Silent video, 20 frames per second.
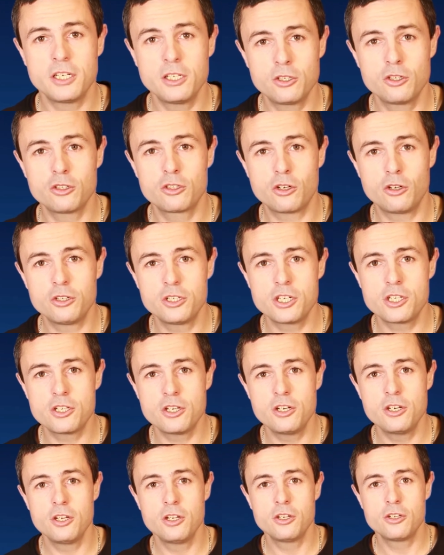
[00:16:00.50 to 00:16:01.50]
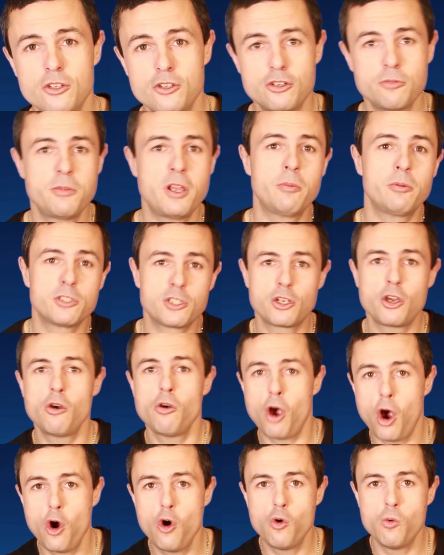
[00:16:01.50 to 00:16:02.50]
in good condition, you should be able to
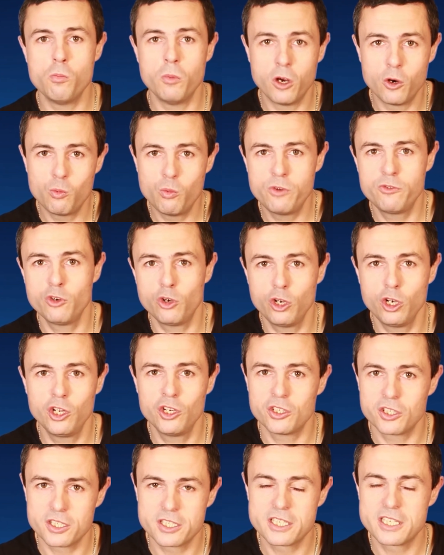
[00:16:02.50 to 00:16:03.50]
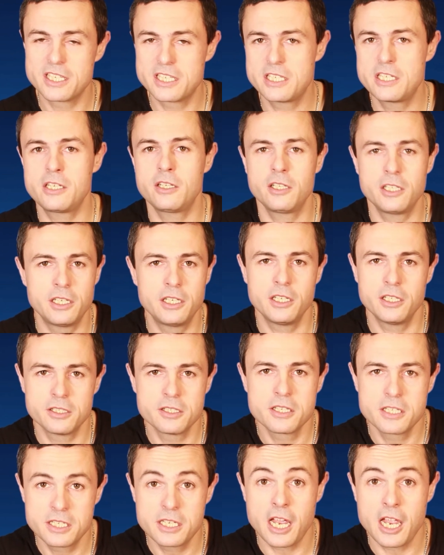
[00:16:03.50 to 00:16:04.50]
go home with your lungs still in the
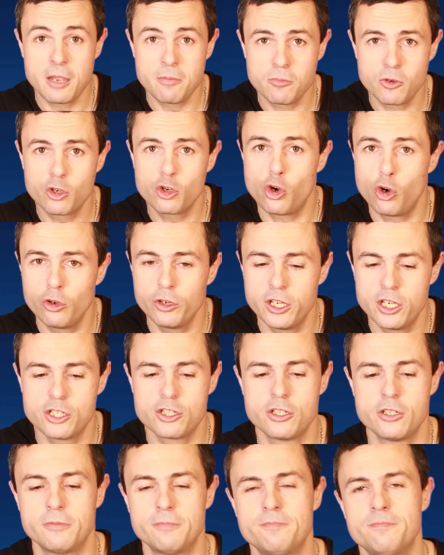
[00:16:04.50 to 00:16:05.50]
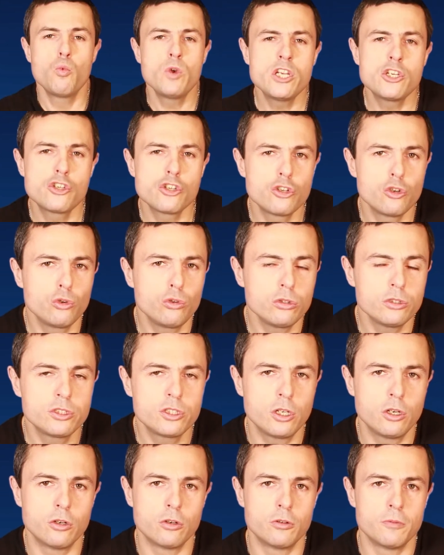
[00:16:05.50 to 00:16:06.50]
same condition. We should
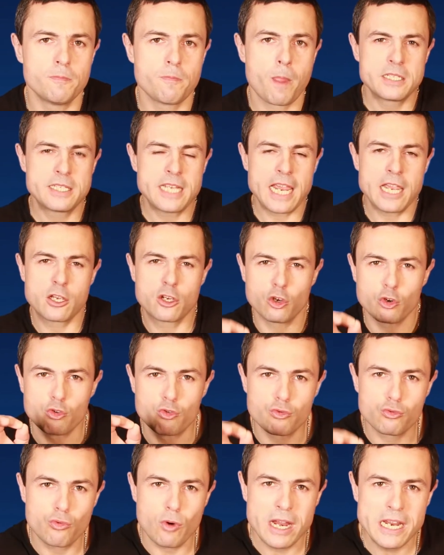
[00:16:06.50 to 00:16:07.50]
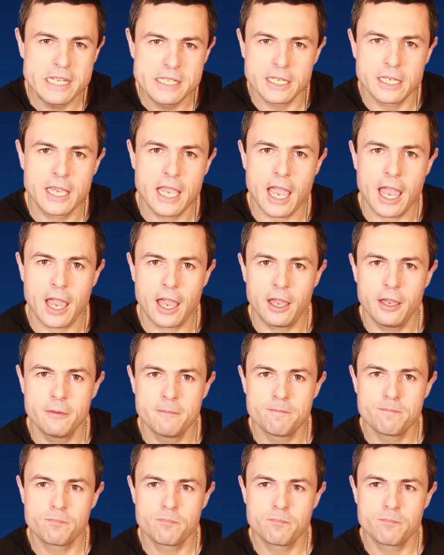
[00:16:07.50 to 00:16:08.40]
also take greater care